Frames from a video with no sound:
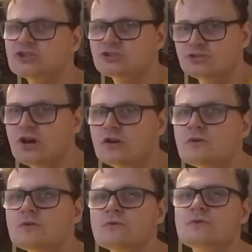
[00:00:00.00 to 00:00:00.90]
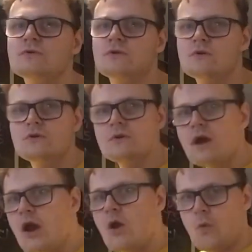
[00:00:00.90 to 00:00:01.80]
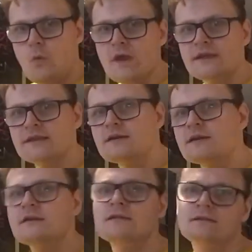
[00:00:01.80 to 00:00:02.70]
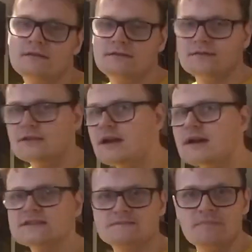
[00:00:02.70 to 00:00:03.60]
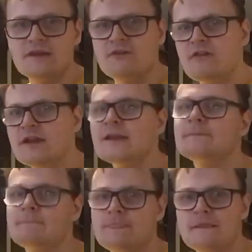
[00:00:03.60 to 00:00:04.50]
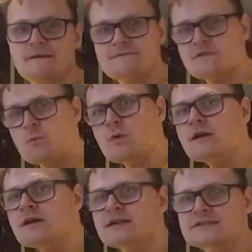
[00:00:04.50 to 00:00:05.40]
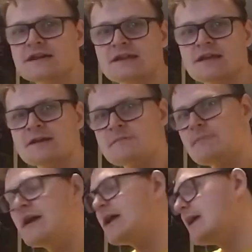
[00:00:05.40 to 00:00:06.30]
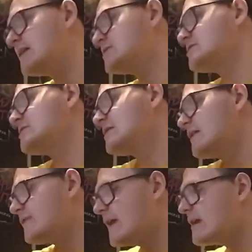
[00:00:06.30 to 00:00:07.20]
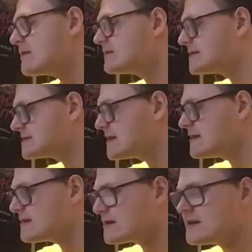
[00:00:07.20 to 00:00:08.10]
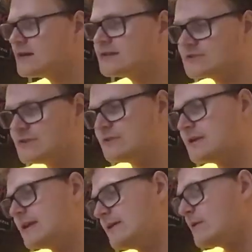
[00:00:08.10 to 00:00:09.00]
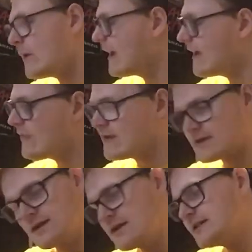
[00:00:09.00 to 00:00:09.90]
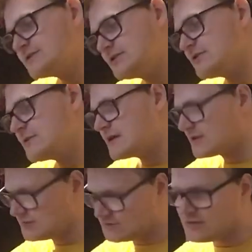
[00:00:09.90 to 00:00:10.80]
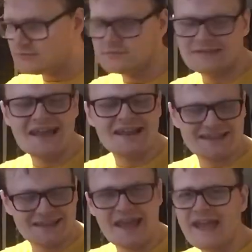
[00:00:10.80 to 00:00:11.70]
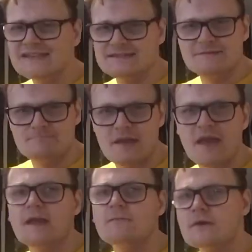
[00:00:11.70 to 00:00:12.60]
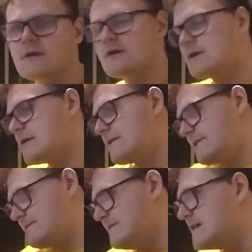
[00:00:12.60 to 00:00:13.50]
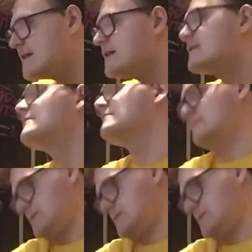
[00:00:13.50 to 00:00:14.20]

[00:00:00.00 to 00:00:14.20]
No winner, lost spirit from words on a page. They only say you can't do it, or when they can't do it, don't let it get you, babe. Fear